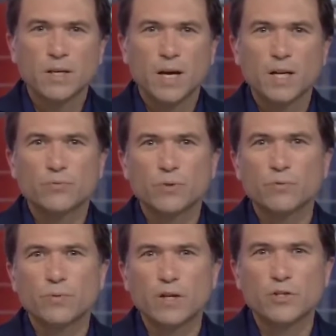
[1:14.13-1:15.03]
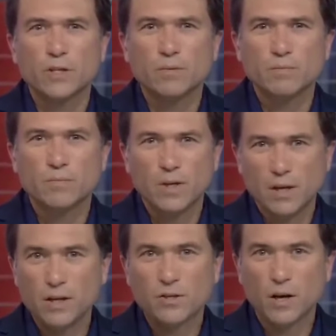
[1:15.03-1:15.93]
As for inflation,
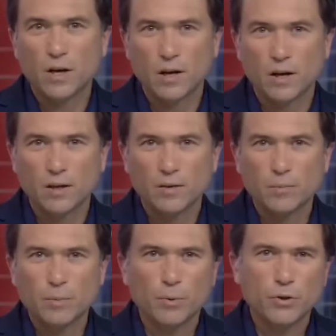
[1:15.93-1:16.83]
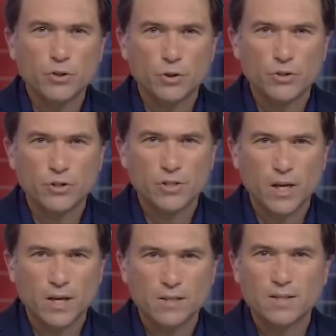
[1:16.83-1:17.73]
it is high. But Boris Johnson
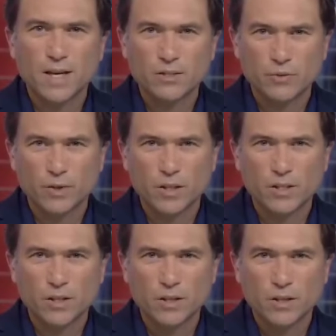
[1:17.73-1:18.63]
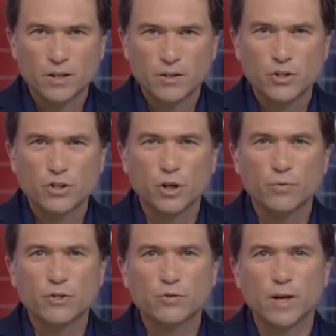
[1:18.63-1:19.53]
says that's a reason to show
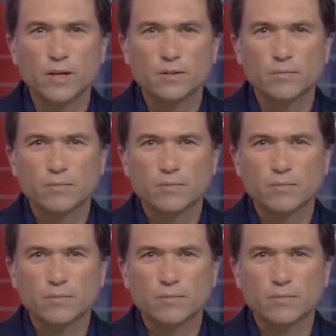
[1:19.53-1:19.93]
restraint.